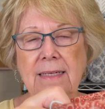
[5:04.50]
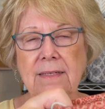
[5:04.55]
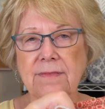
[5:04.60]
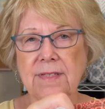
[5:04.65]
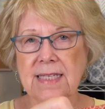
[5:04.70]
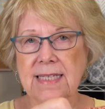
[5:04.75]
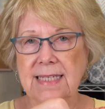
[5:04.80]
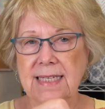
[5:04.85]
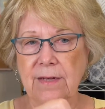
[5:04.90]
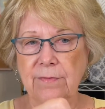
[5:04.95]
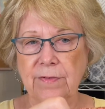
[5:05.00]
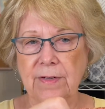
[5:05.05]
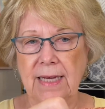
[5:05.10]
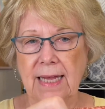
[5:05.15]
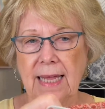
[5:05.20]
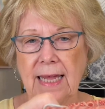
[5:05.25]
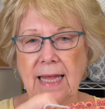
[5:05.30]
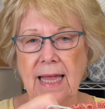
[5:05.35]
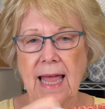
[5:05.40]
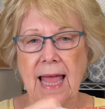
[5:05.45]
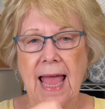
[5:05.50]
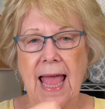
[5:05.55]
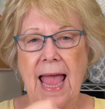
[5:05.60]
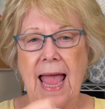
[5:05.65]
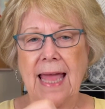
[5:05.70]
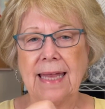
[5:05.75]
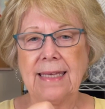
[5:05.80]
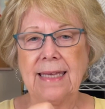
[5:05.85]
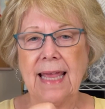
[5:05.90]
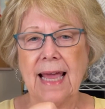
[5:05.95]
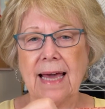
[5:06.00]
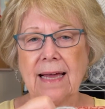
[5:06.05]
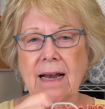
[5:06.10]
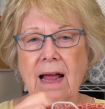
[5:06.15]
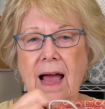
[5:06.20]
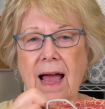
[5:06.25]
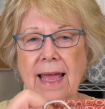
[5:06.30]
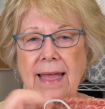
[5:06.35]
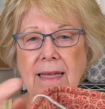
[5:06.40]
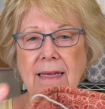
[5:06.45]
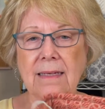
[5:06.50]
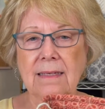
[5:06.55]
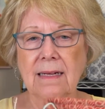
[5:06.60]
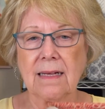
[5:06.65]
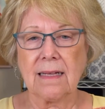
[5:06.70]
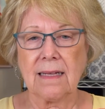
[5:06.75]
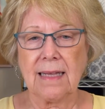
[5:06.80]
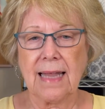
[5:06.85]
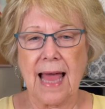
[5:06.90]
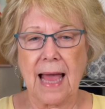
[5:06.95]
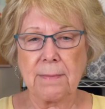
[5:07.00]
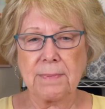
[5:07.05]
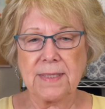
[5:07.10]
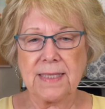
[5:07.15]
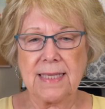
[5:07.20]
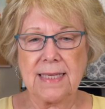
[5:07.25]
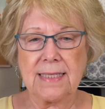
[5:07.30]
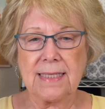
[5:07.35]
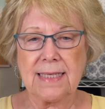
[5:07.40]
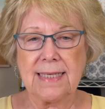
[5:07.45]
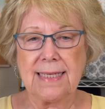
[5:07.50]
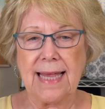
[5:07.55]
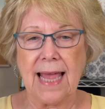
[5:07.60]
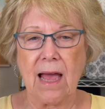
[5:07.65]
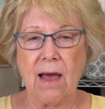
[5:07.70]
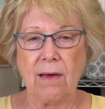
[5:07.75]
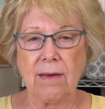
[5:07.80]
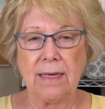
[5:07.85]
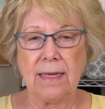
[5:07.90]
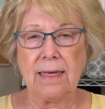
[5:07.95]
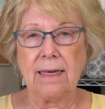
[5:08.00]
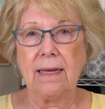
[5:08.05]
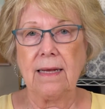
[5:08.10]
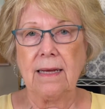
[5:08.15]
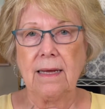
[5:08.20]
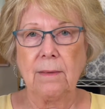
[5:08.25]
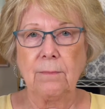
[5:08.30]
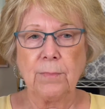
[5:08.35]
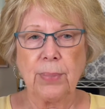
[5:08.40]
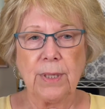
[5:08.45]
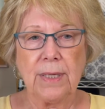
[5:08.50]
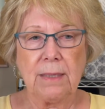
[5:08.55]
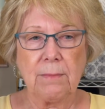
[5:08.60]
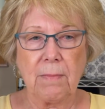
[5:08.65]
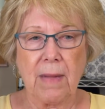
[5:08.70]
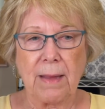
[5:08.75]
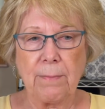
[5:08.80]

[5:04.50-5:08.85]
of stiffening, and yet I can collapse this down and put it in my